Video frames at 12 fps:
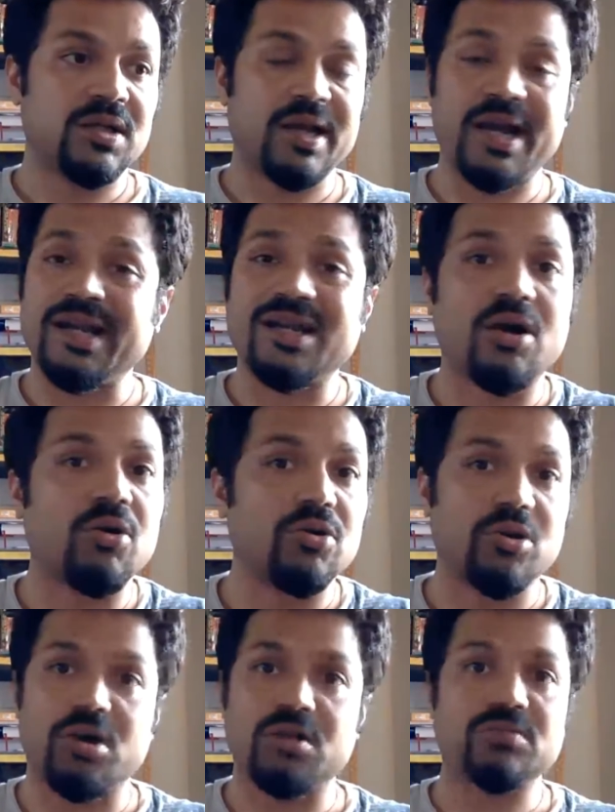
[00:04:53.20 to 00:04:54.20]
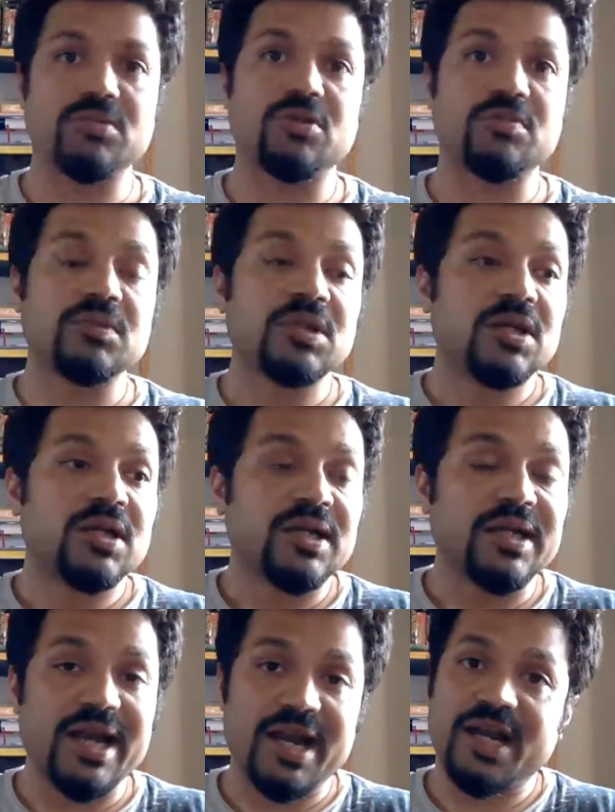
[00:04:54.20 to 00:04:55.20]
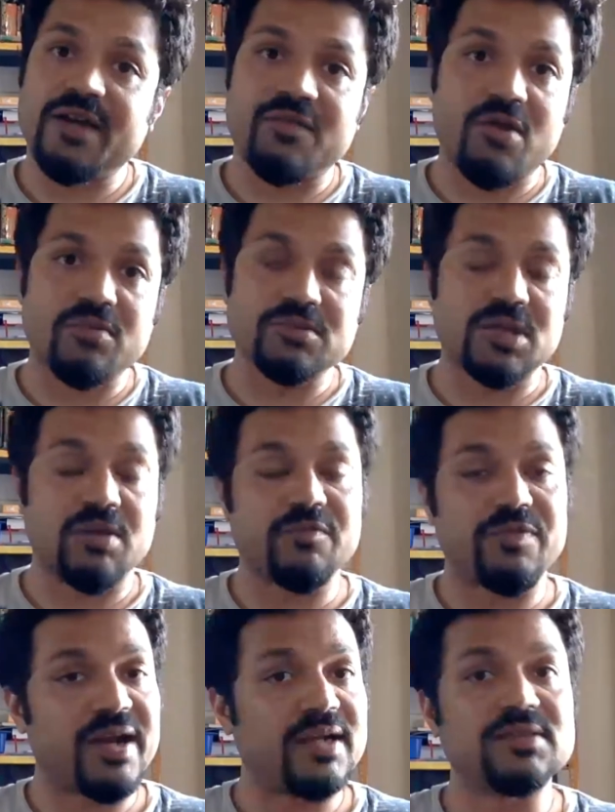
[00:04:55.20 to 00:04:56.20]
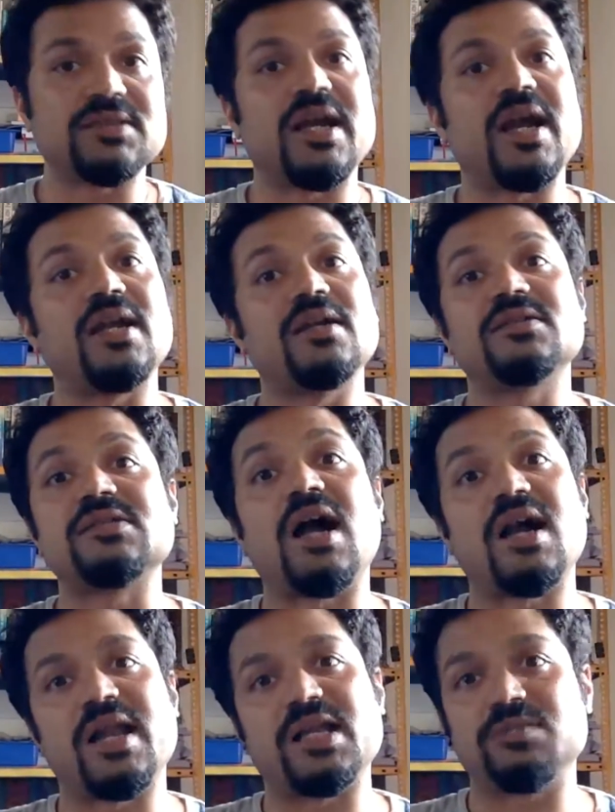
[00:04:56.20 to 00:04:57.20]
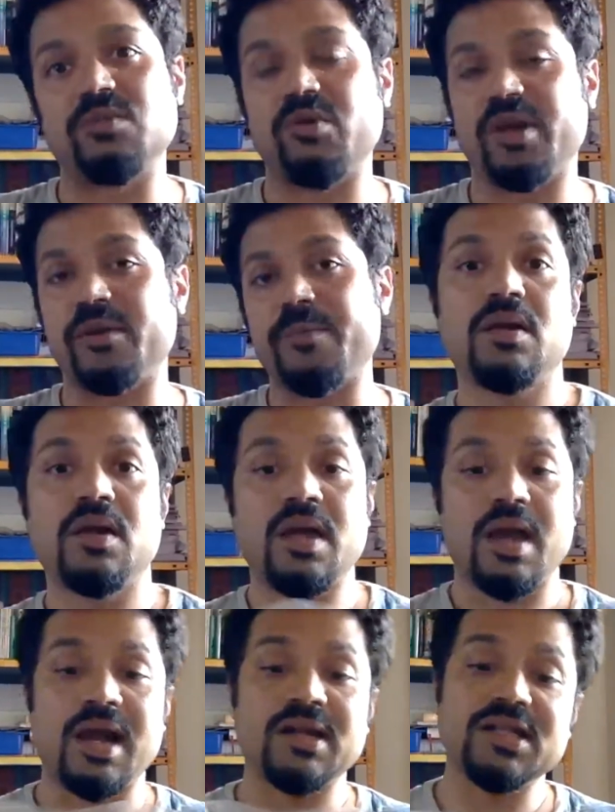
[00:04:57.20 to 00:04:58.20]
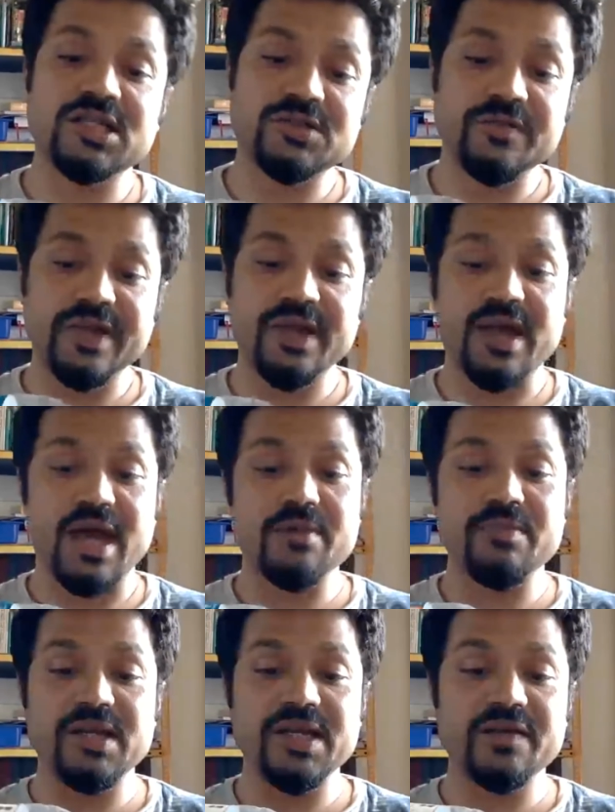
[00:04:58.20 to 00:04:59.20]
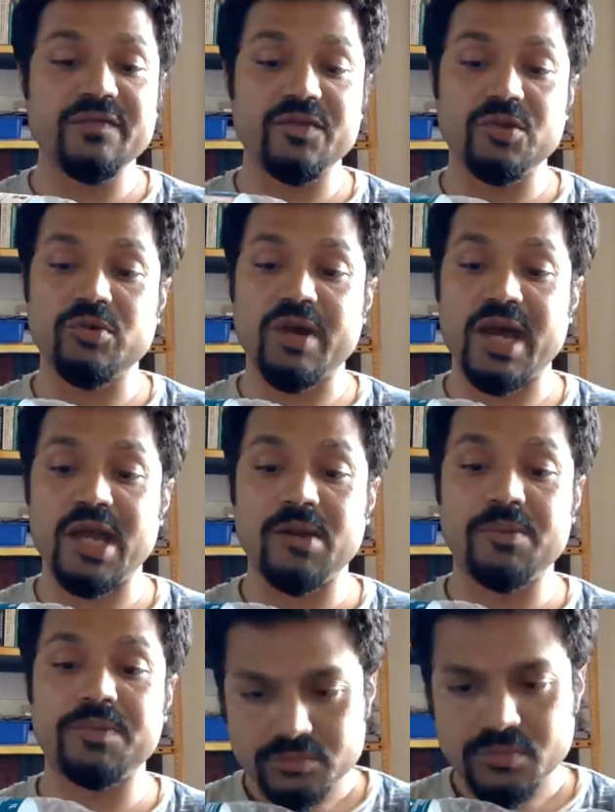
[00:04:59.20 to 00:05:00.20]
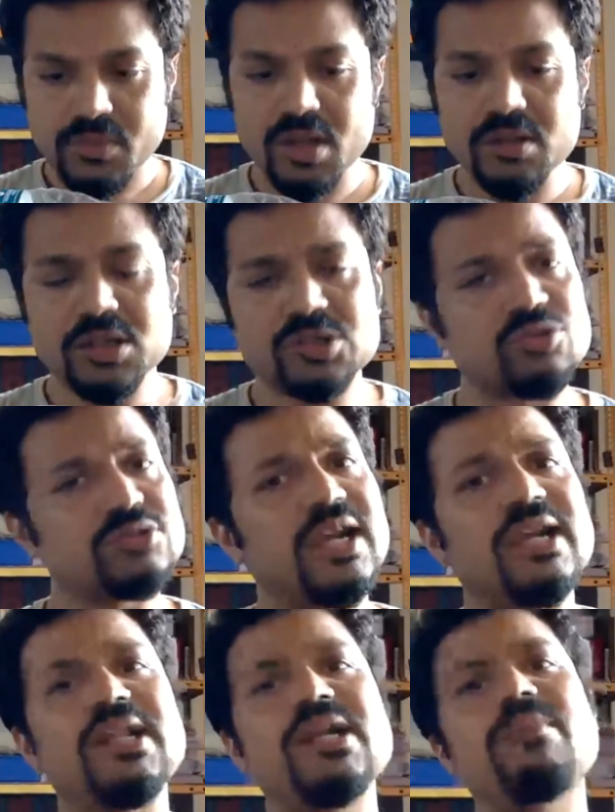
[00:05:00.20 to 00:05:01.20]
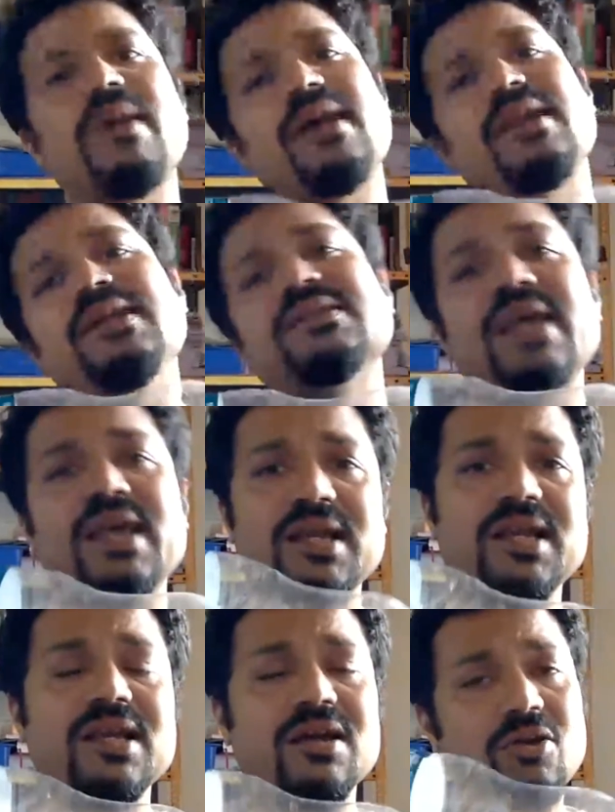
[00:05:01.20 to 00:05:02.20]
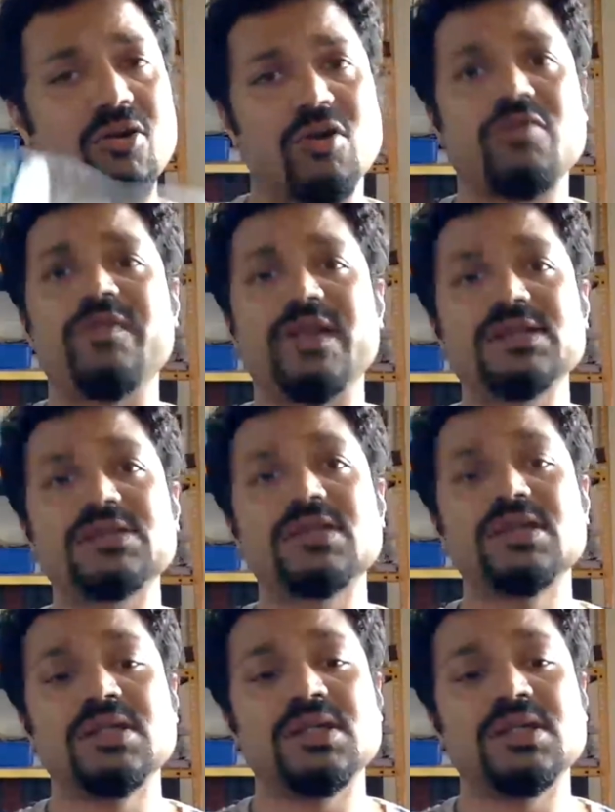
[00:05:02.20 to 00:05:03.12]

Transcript: rent out or you know get it from some friends and start exploring and this way i believe you help the society by recycling a lot of waste